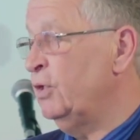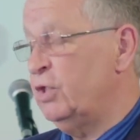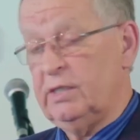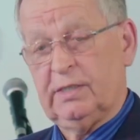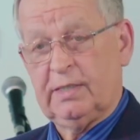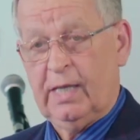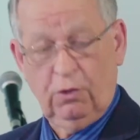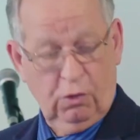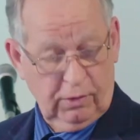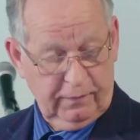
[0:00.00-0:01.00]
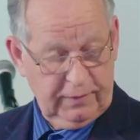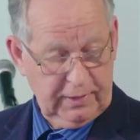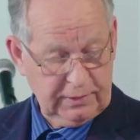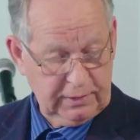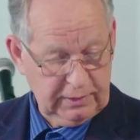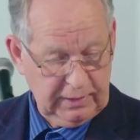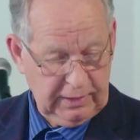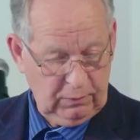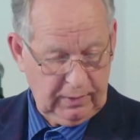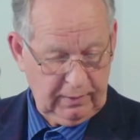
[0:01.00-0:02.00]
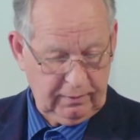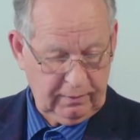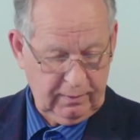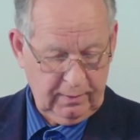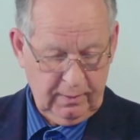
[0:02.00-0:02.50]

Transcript: Jesus had all of this to deal with.